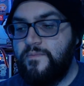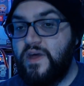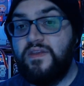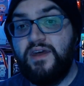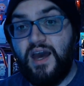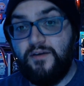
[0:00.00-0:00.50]

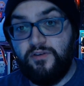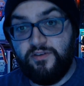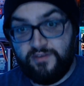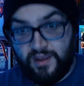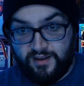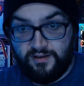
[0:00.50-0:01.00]
and they have a
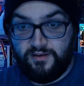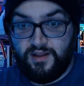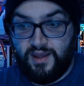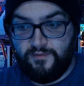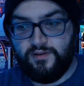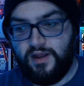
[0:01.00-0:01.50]
second. They
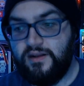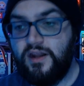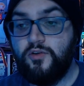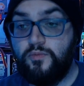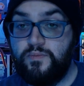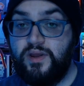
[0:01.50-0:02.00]
have a,
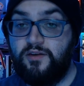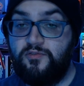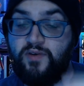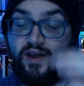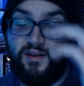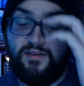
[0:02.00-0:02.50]
another big
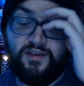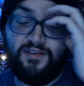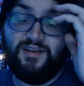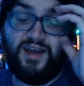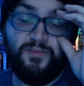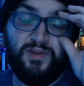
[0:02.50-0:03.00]
fight. This
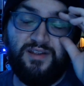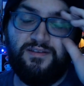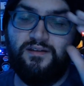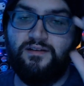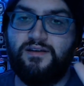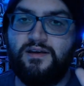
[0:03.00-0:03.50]
time it
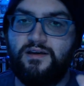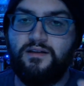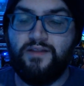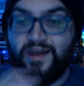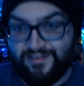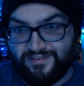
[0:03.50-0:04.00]
isn't
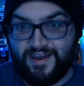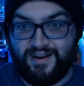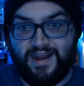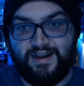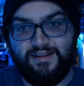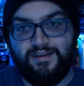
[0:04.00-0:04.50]
light side
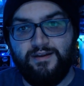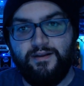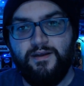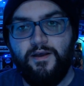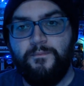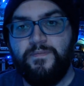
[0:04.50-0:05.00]
Anakin.
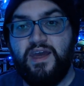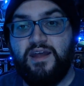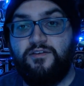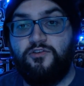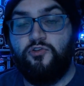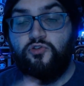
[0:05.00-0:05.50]

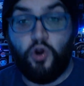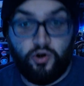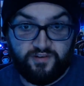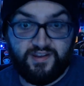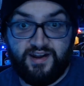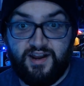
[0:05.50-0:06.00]
It's
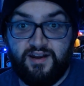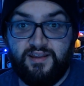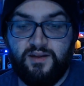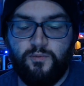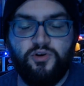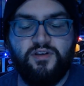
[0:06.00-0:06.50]
dark side
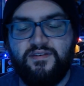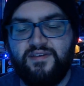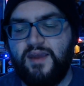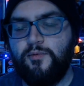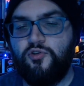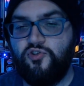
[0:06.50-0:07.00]
Anakin, where his
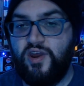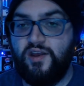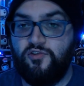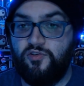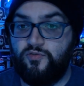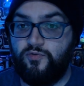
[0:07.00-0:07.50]
saber
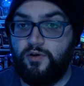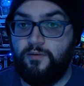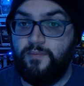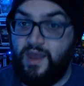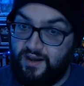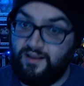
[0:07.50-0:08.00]
changes
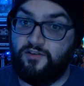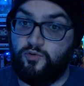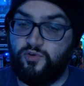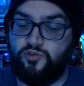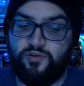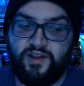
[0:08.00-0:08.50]
from Anakin's
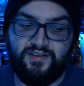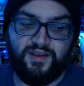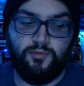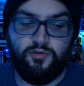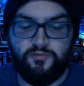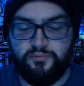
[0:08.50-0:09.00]
original
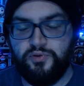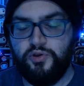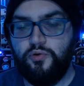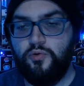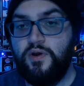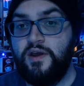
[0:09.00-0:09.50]
lightsaber of
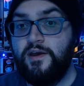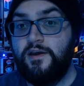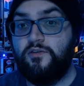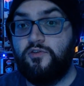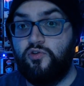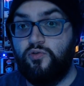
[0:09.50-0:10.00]
blue
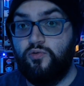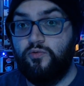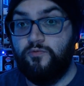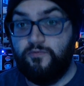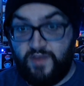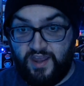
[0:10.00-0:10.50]
to
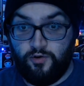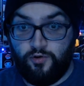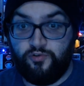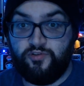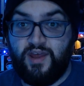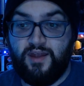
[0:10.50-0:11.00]

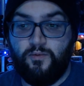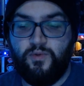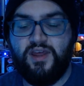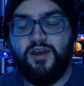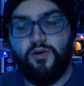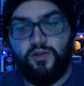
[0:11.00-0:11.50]
Vader's, and we
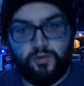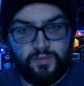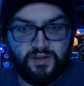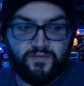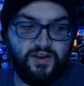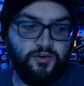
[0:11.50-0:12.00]
hear a little
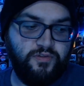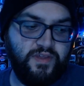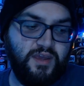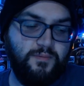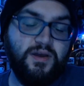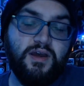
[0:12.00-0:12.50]
bit of the Vader
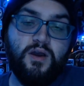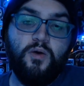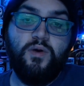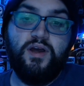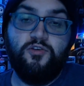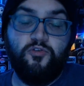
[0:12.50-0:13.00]
theme.
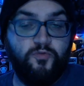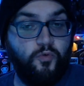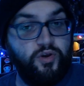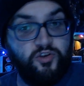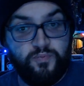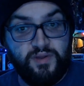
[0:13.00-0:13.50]
His
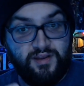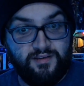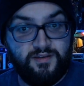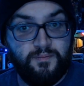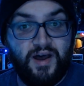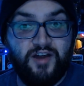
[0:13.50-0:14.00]
voice begins
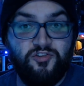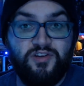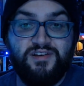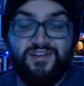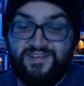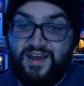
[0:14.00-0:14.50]
to
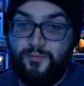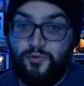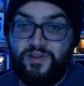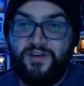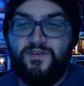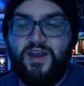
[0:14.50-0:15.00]
modulate to sound more
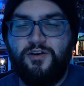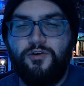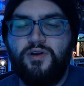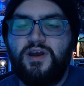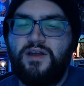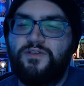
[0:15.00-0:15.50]
like
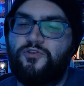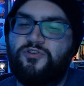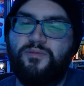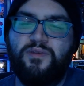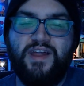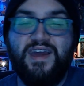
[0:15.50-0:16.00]
Vader. There's
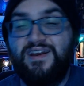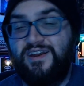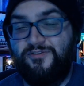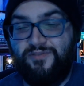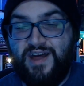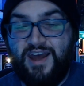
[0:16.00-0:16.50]
some lightning
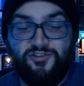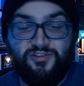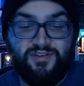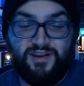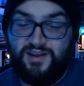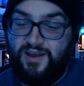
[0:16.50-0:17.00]

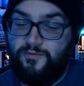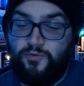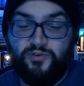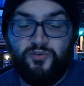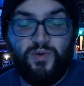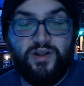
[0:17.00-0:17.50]
flashes every
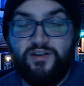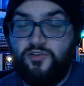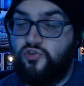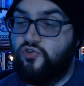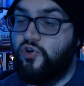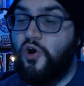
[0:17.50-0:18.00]
once in a while. It's
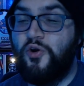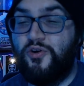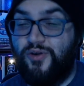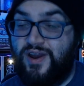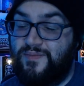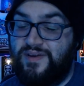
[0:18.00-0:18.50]
so
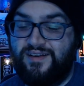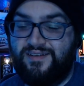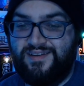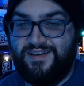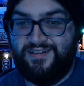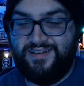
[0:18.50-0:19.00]
great
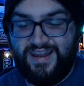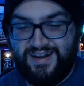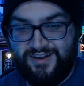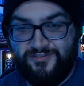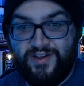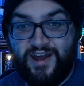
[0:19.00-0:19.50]
because it
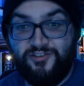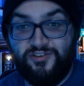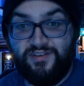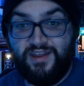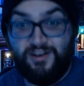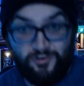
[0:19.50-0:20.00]
lightning
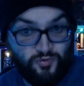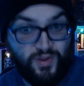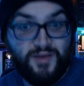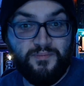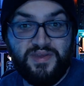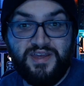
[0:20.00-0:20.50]
flashes into
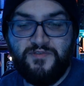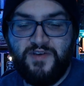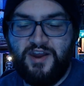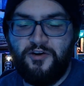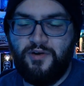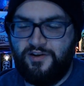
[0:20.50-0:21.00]
him being
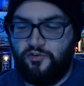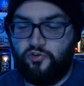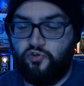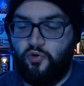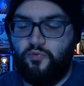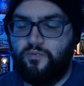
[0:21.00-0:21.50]
Vader, and
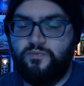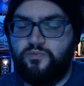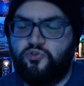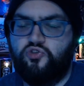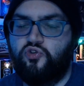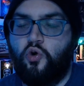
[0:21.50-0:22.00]
so
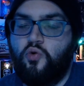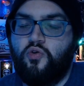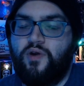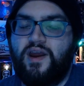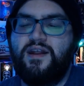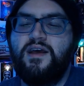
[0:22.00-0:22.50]
so
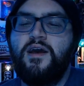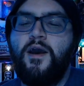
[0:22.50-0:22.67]
great.